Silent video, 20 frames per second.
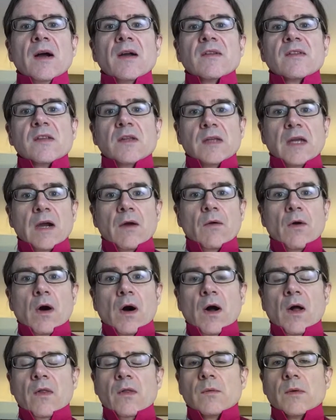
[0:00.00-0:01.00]
So now
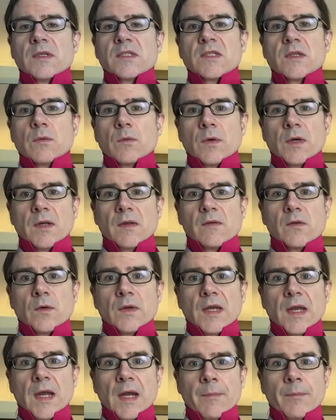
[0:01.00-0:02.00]
all the rest of the work is
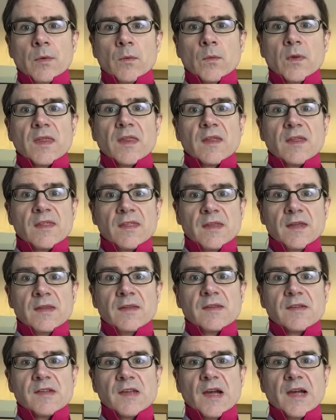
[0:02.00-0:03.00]
going to happen with the
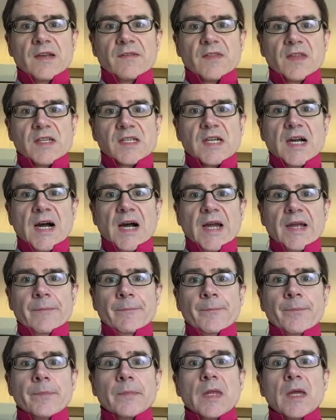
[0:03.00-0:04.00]
thin side of the tie.
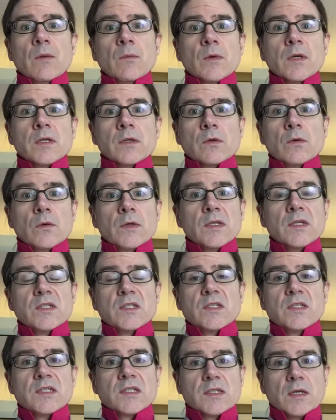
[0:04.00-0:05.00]
And what you're going to
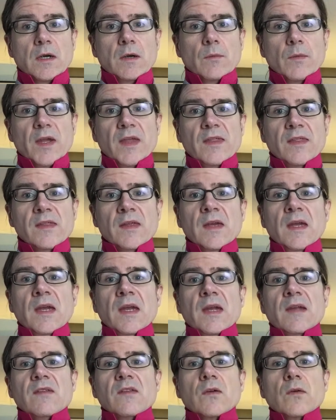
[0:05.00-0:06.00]
start with
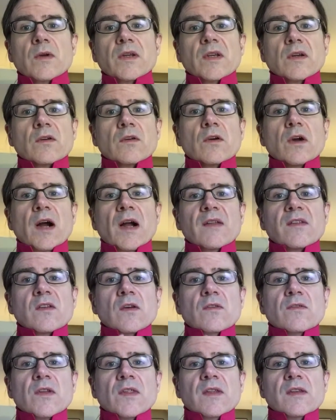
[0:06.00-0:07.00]
is you're going to cross
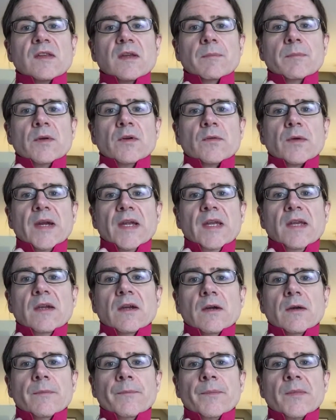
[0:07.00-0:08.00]
over the dimple right
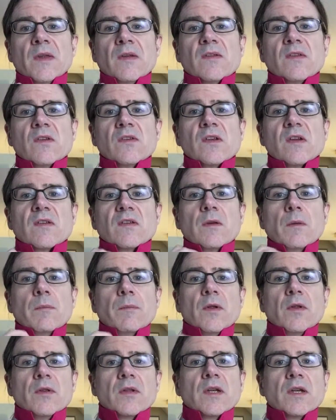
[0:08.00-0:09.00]
here. So just
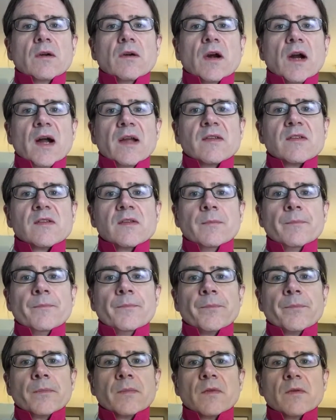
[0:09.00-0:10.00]
pull it across,
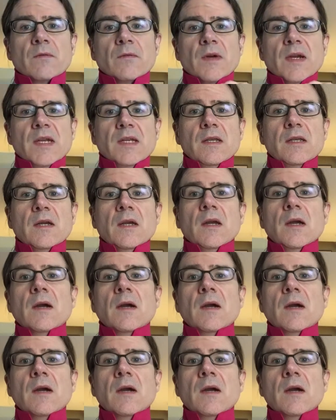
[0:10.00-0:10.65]
right?